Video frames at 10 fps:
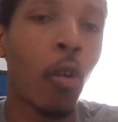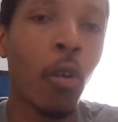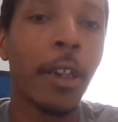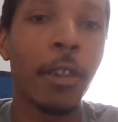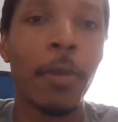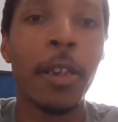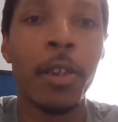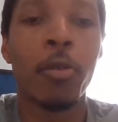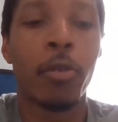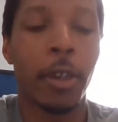all he's
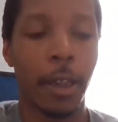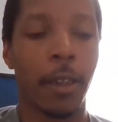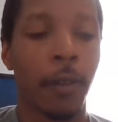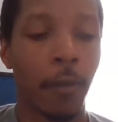been doing